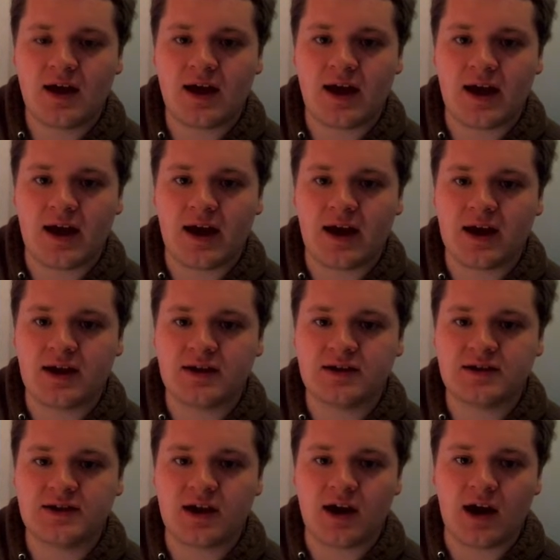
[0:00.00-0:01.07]

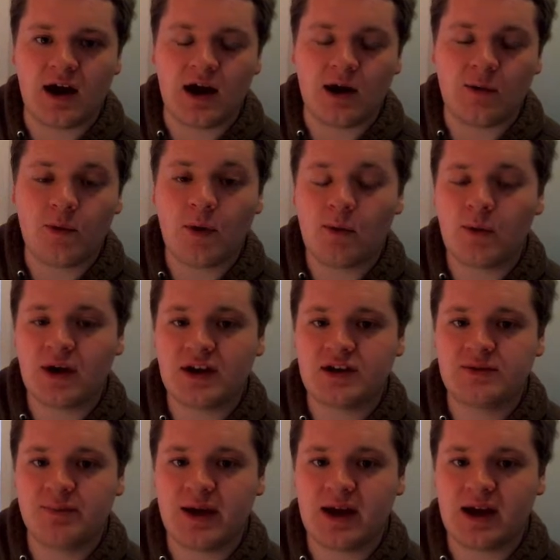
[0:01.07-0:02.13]
And what we want to
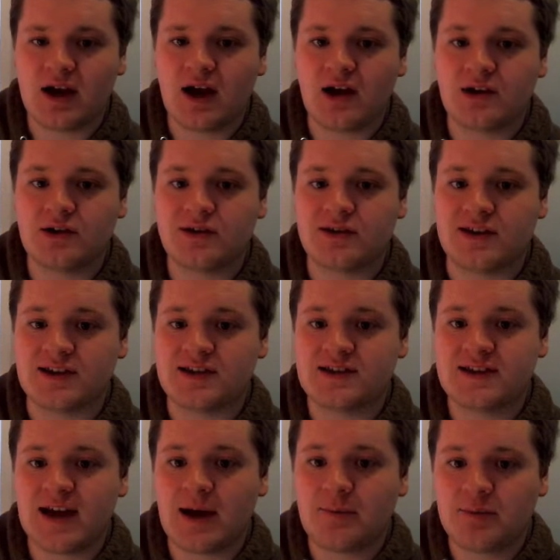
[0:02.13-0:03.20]
pick under this
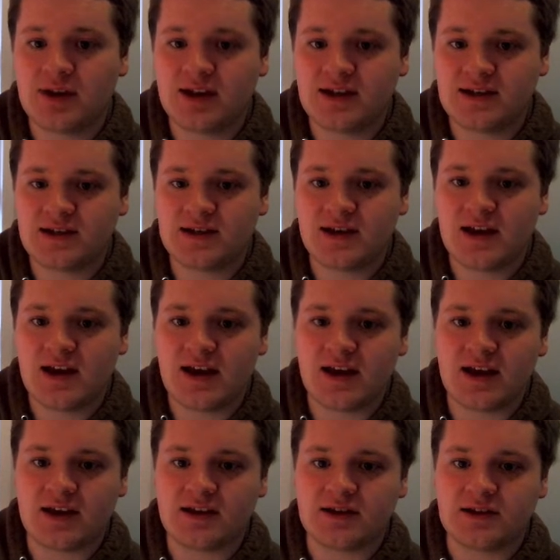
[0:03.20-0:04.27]
template
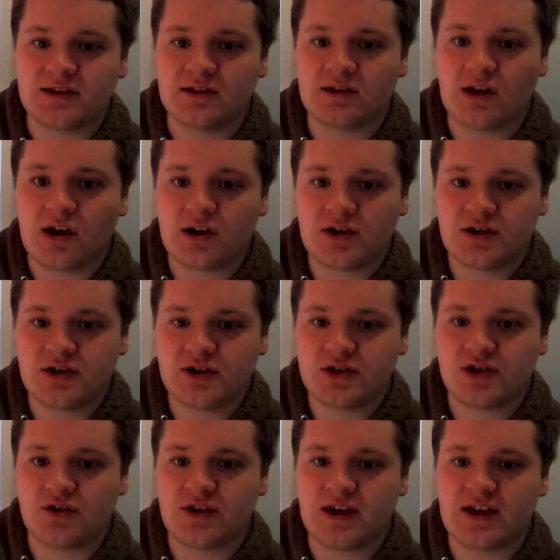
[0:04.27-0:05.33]
is large
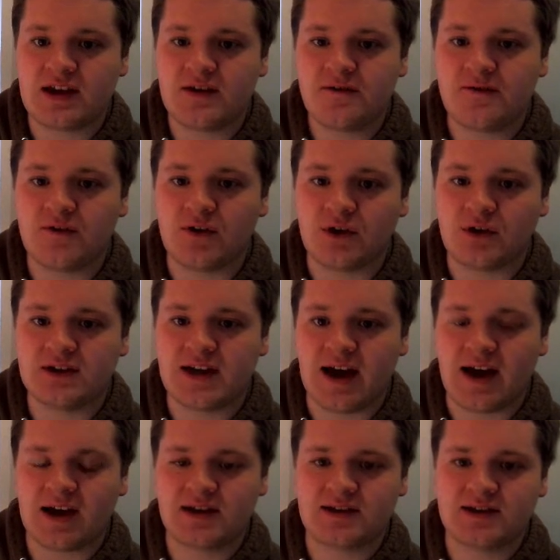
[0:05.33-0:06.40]
screen full
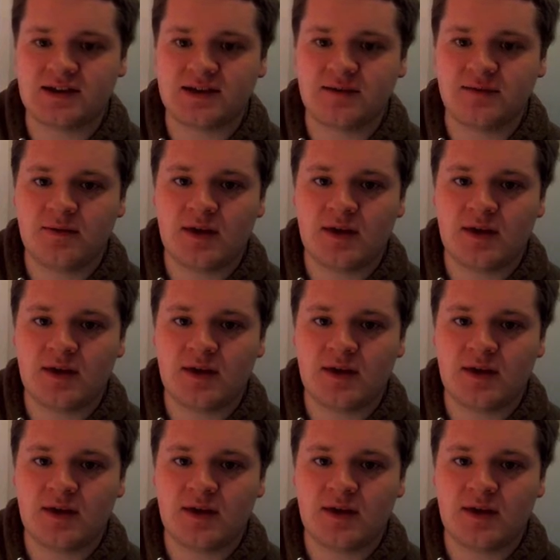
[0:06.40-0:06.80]
text.